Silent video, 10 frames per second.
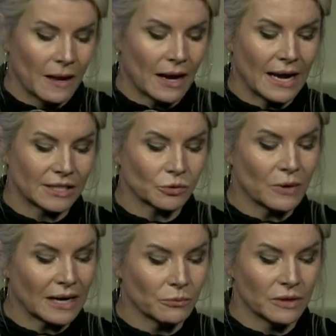I had to
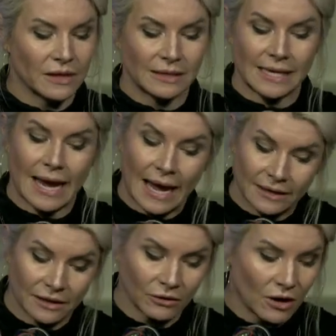wreck it with things I
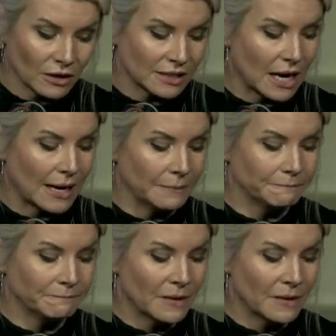hadn't in a long time.